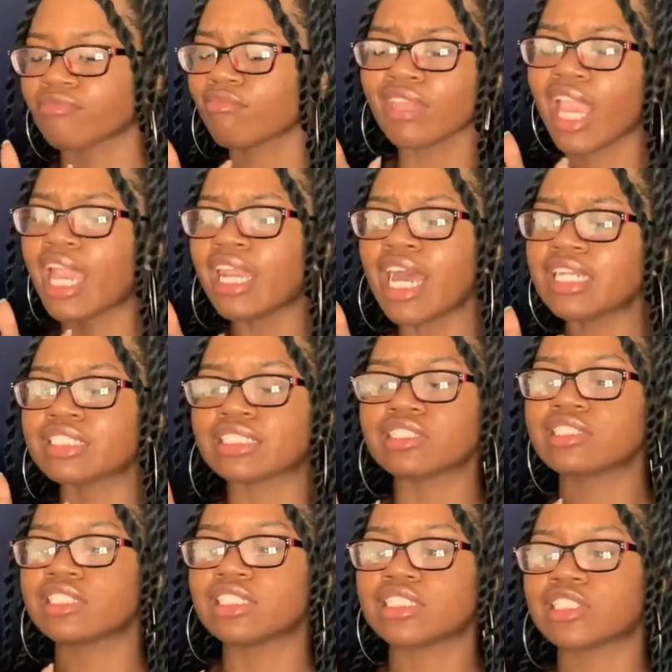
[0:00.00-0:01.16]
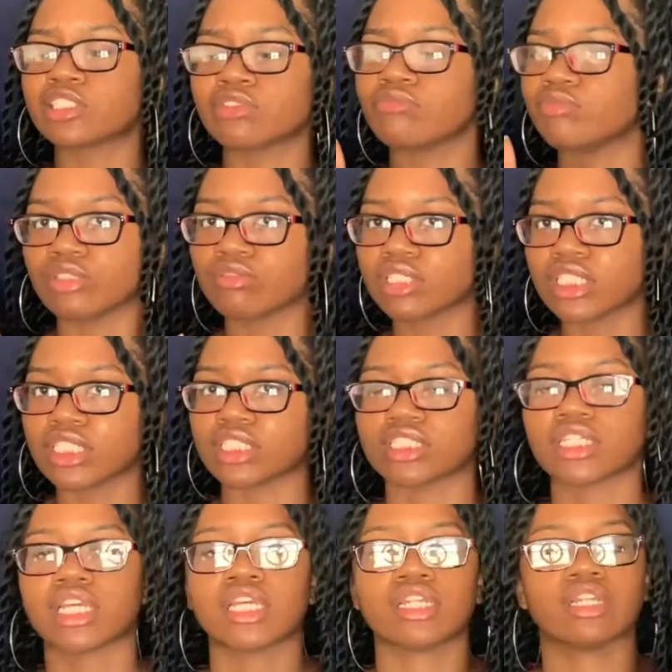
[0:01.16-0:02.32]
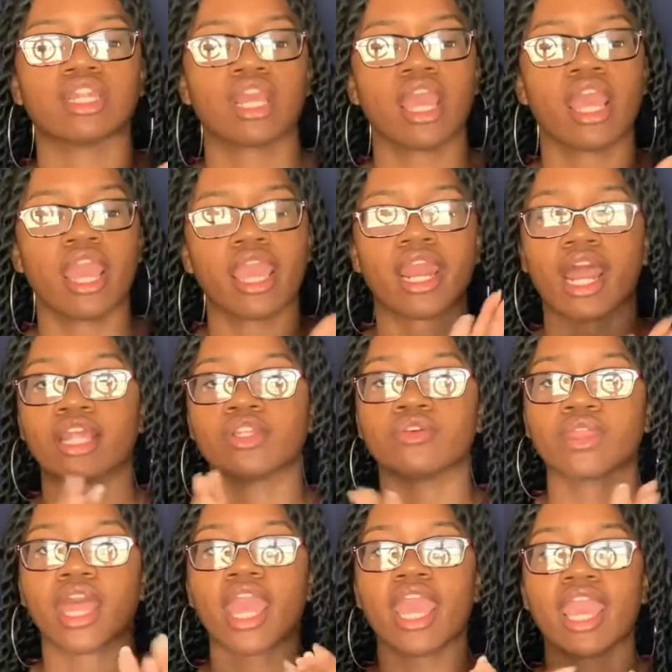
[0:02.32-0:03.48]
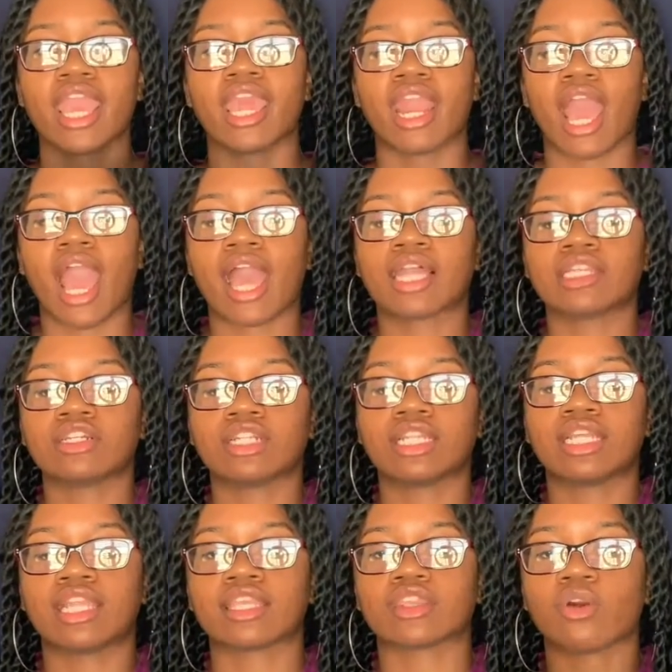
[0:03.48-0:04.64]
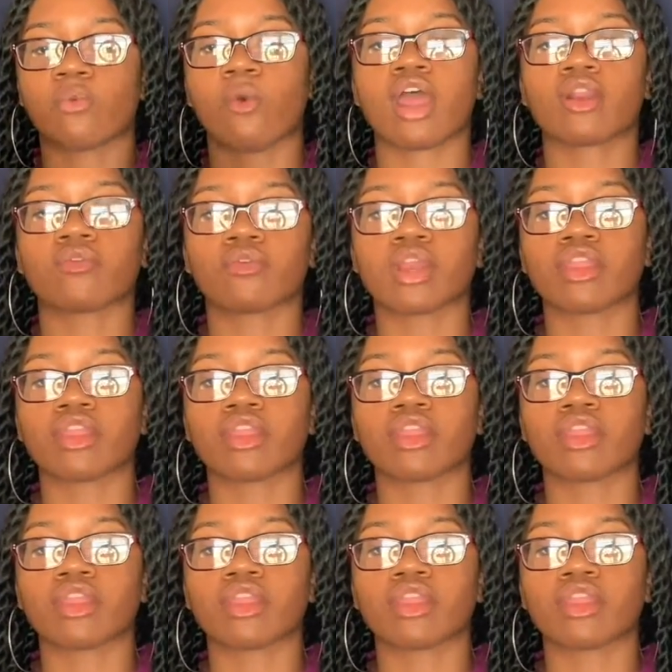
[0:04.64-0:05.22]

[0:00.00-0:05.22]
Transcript: and I just literally just do this and and I do that and I literally let the water run